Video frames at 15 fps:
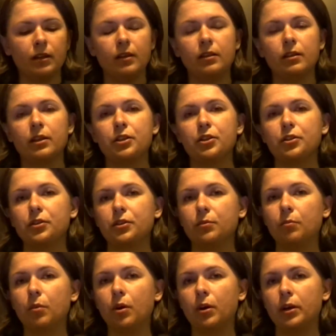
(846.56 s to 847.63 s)
They just
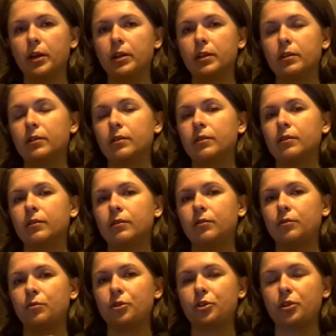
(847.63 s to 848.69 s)
bought it to
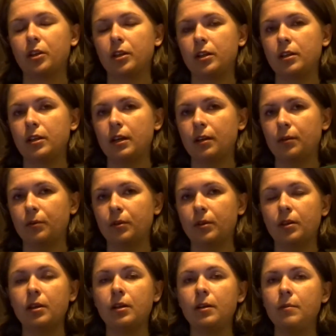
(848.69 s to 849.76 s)
shut it down
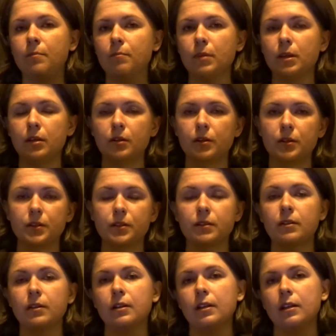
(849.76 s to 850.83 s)
because
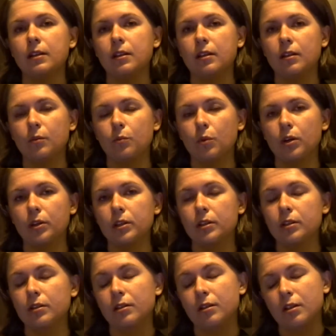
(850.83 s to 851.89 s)
they didn't want
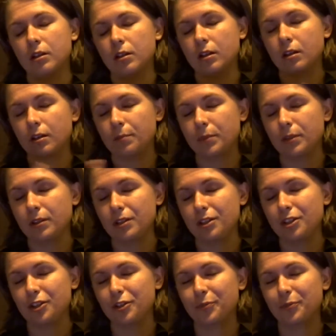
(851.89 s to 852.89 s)
the competition.